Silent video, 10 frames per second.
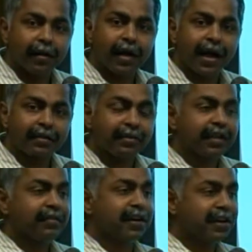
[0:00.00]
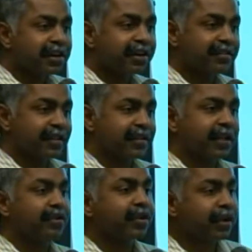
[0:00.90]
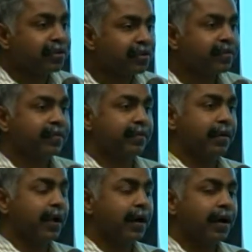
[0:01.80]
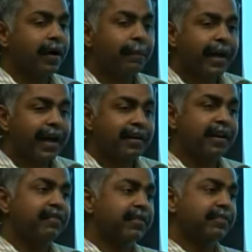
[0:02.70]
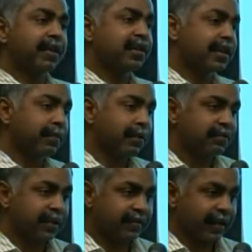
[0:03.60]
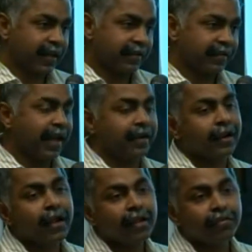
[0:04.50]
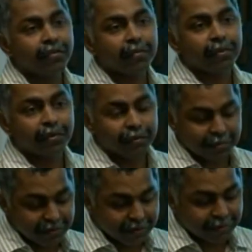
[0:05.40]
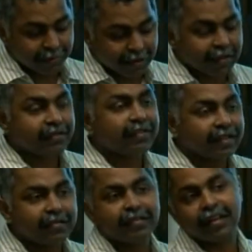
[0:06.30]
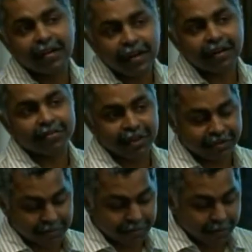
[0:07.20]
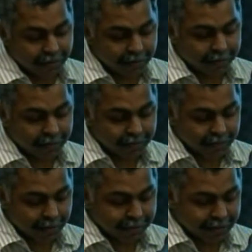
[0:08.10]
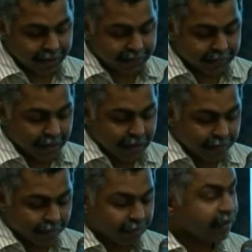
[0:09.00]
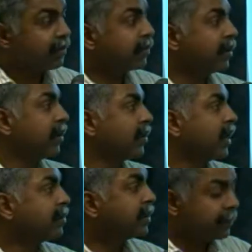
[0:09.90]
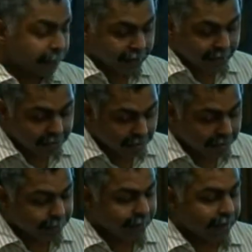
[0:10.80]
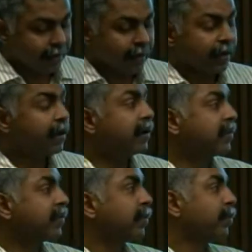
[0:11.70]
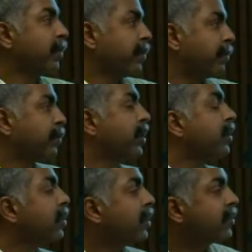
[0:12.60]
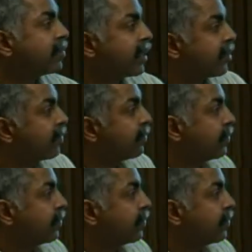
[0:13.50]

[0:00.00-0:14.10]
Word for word: activities are increasing, then you can use uh, bilateral investment treaty provisions against that. So uh, this, uh, this is a real threat uh, in the coming days. So in, uh, let me conclude by putting a set of